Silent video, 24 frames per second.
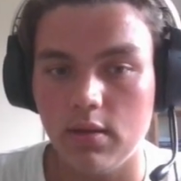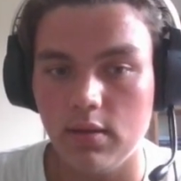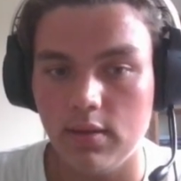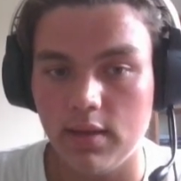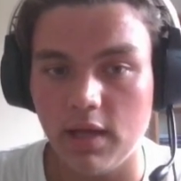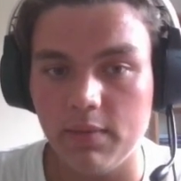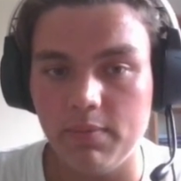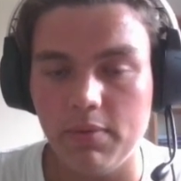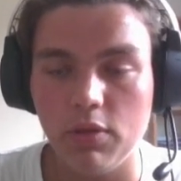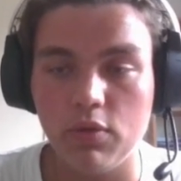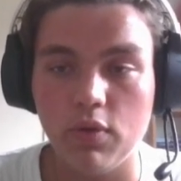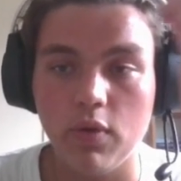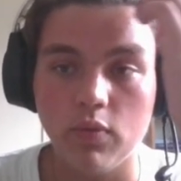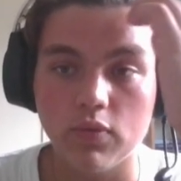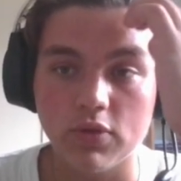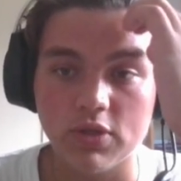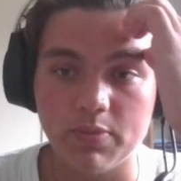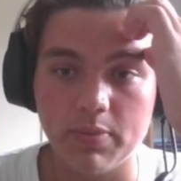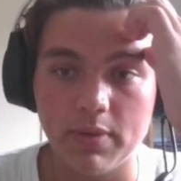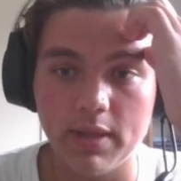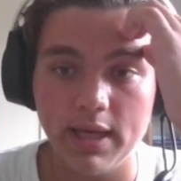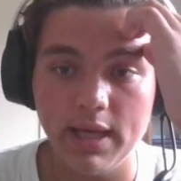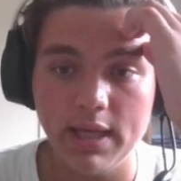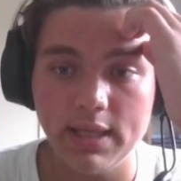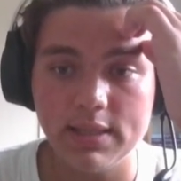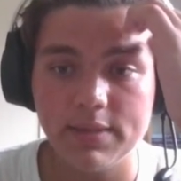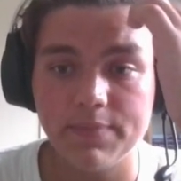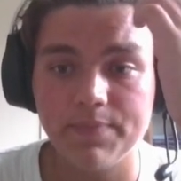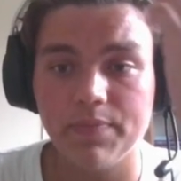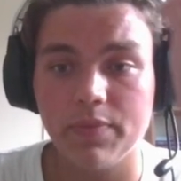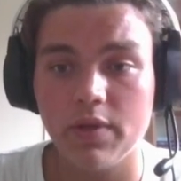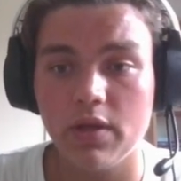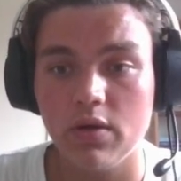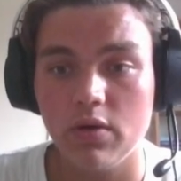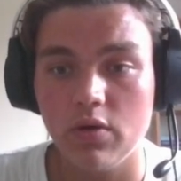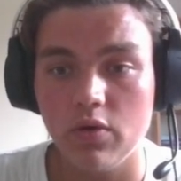Knight b3 was played,
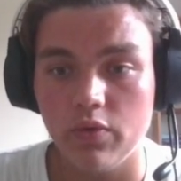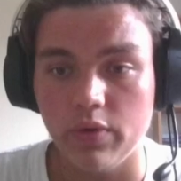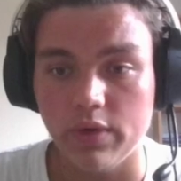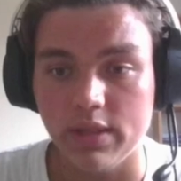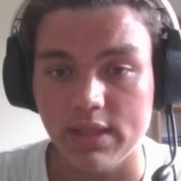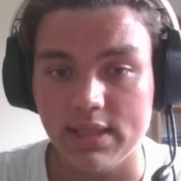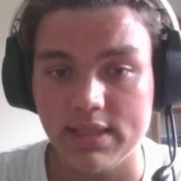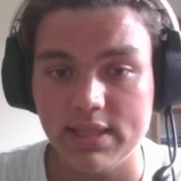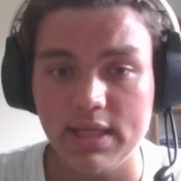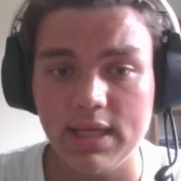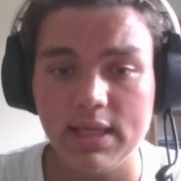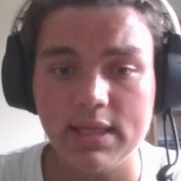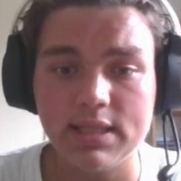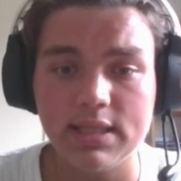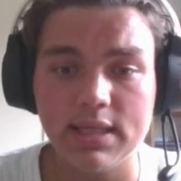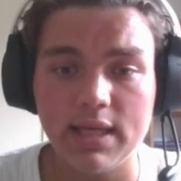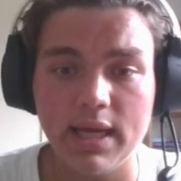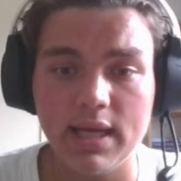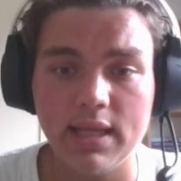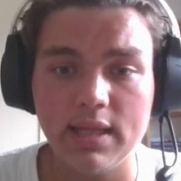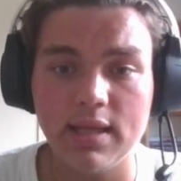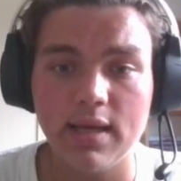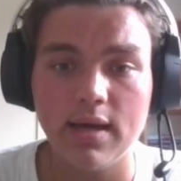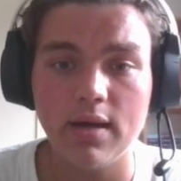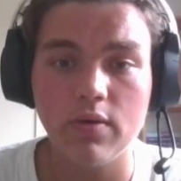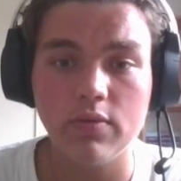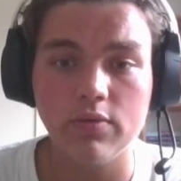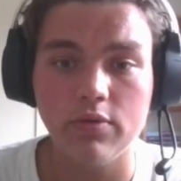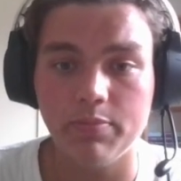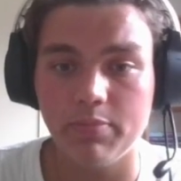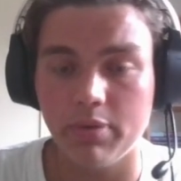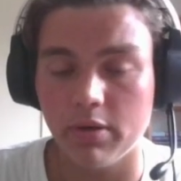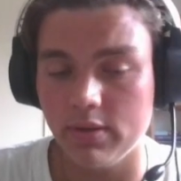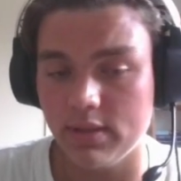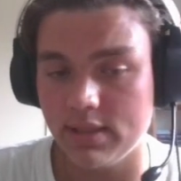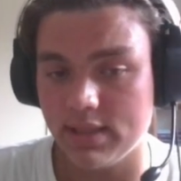queen d6, and now
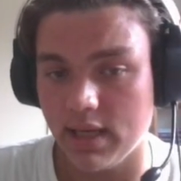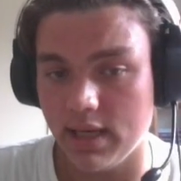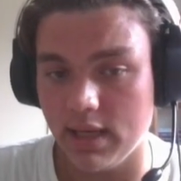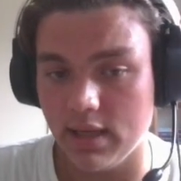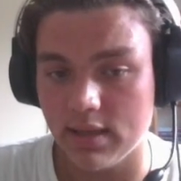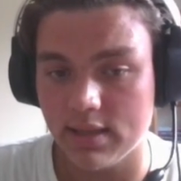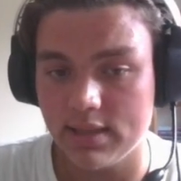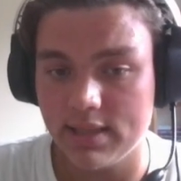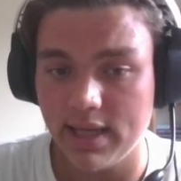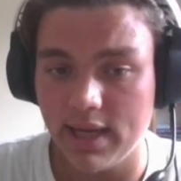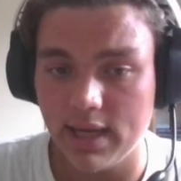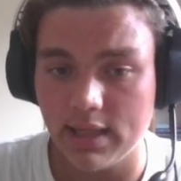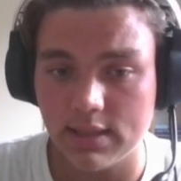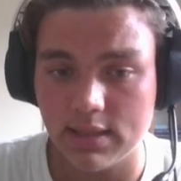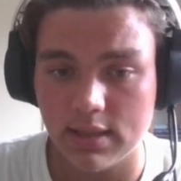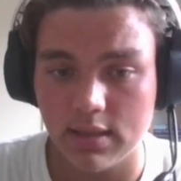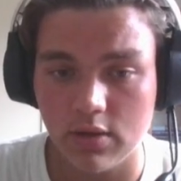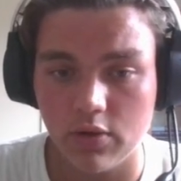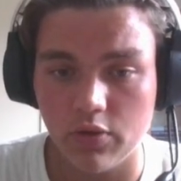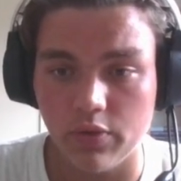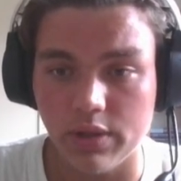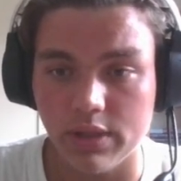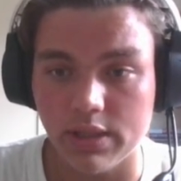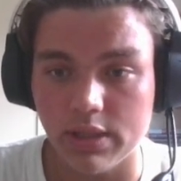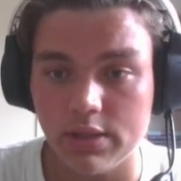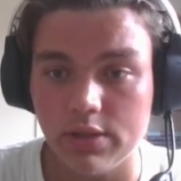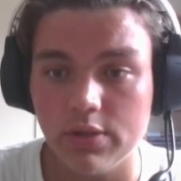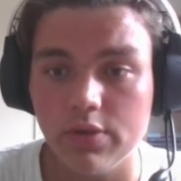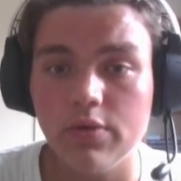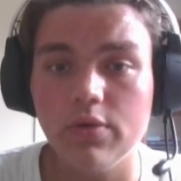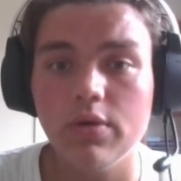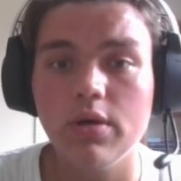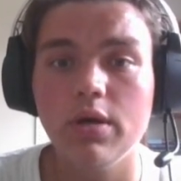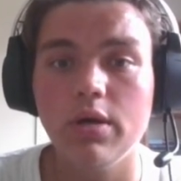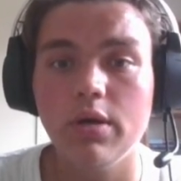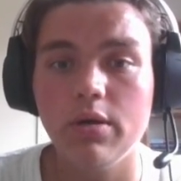the pawn is getting attacked, queen
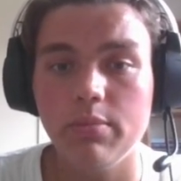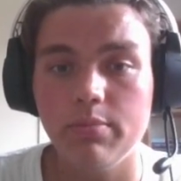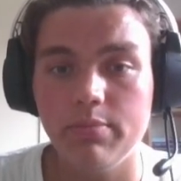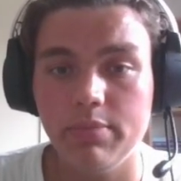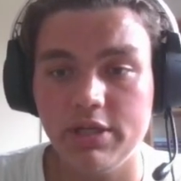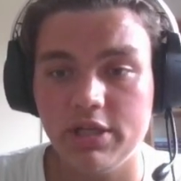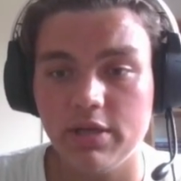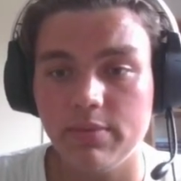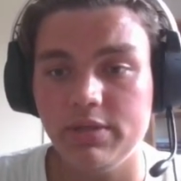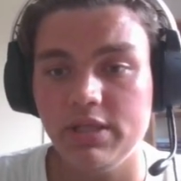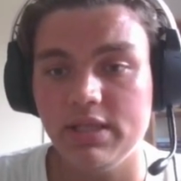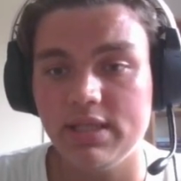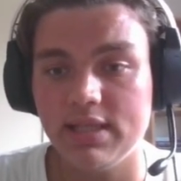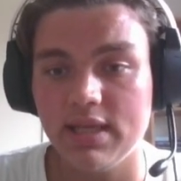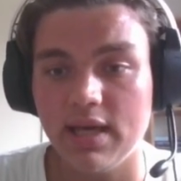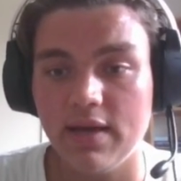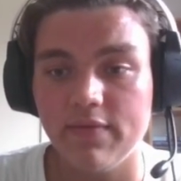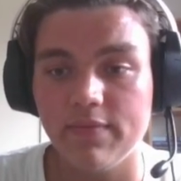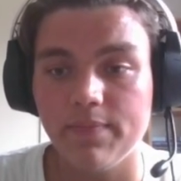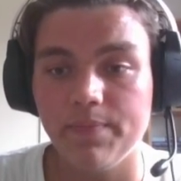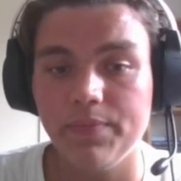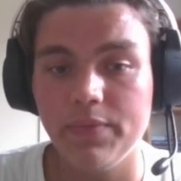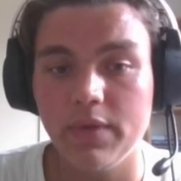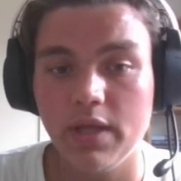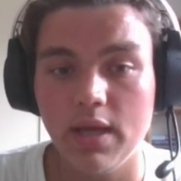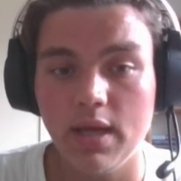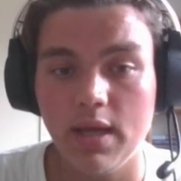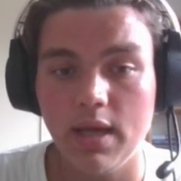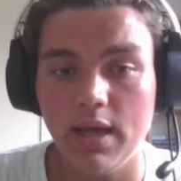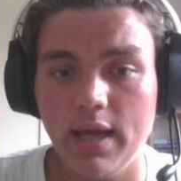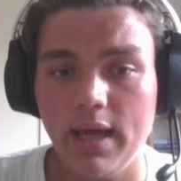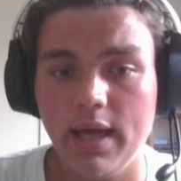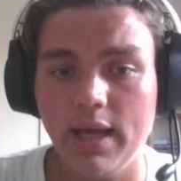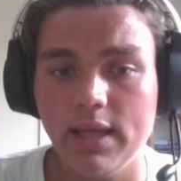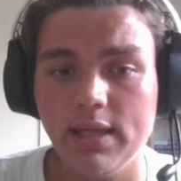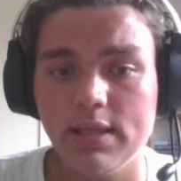d2, bishop g7,
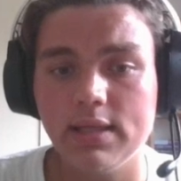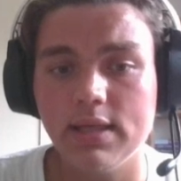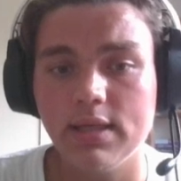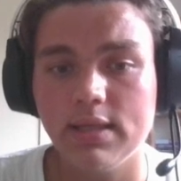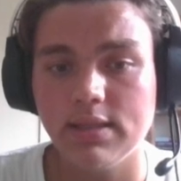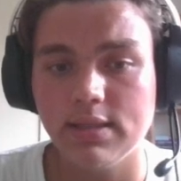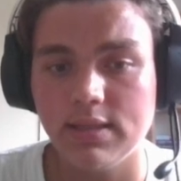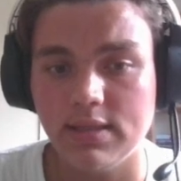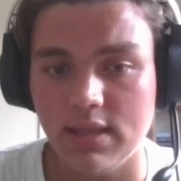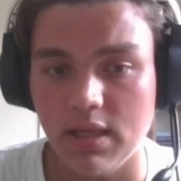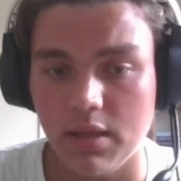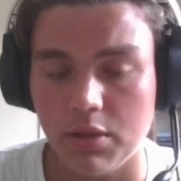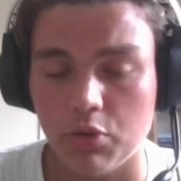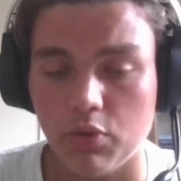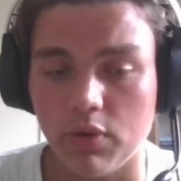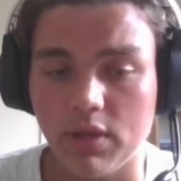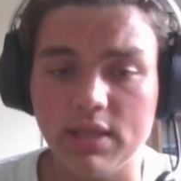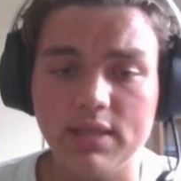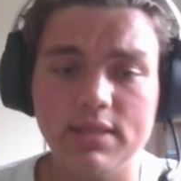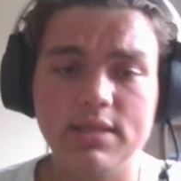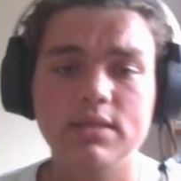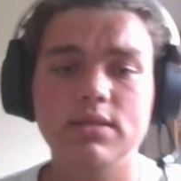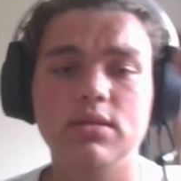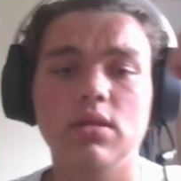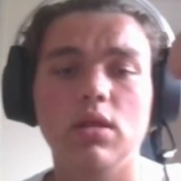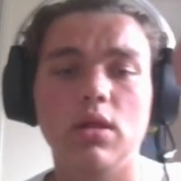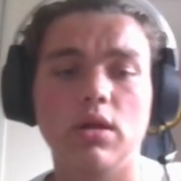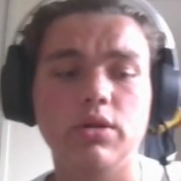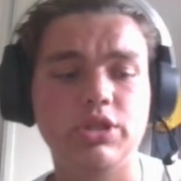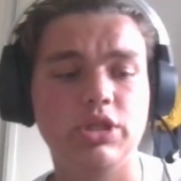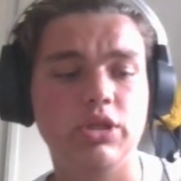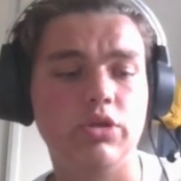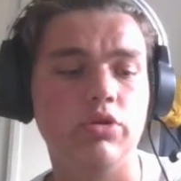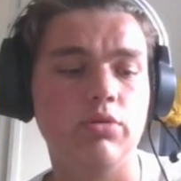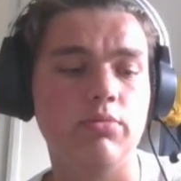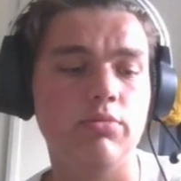and c3. This is a
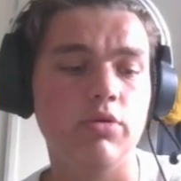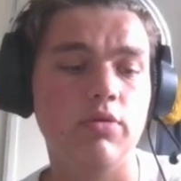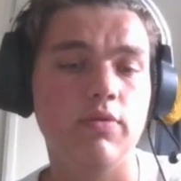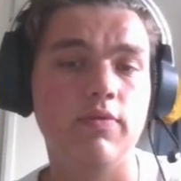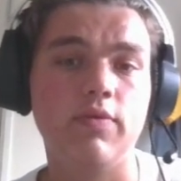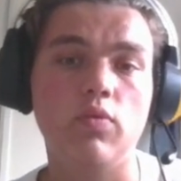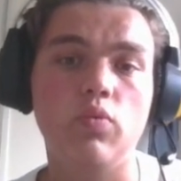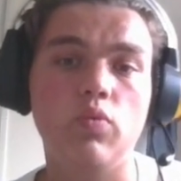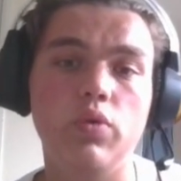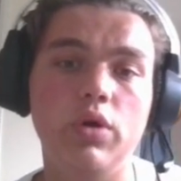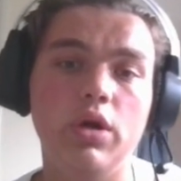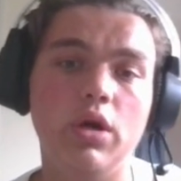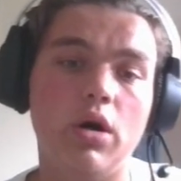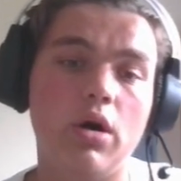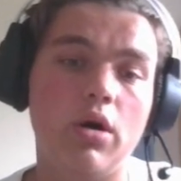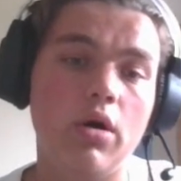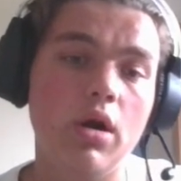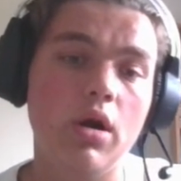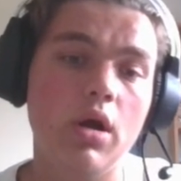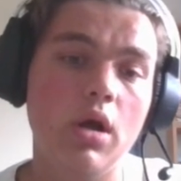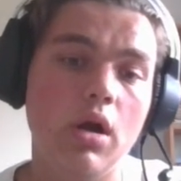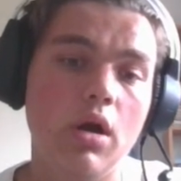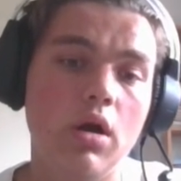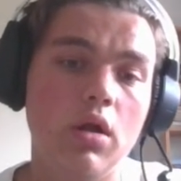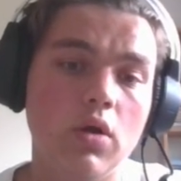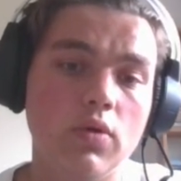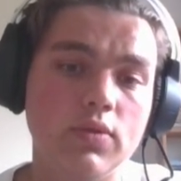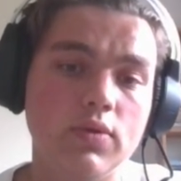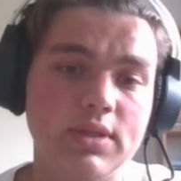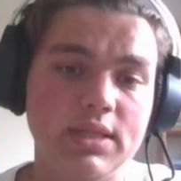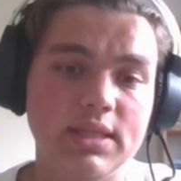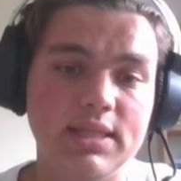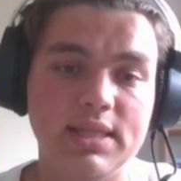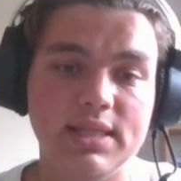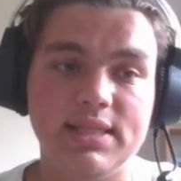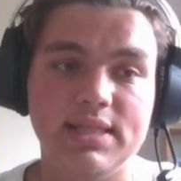logical move. We are
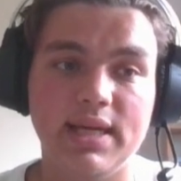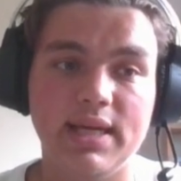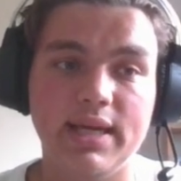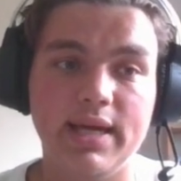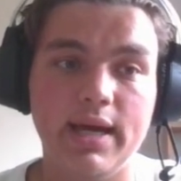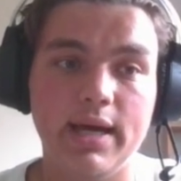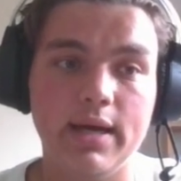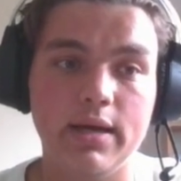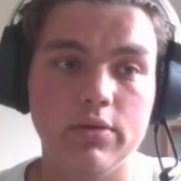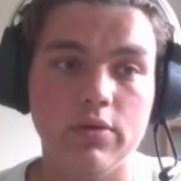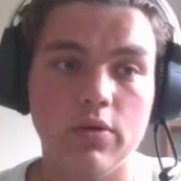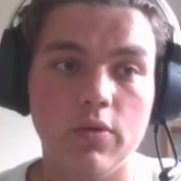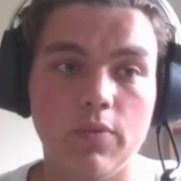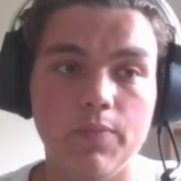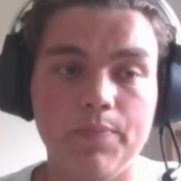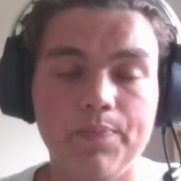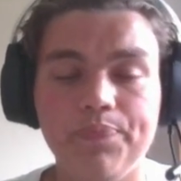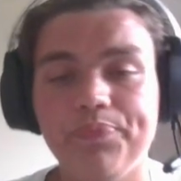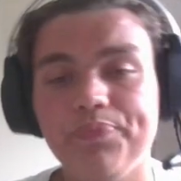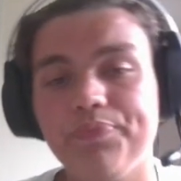closing this diagonal.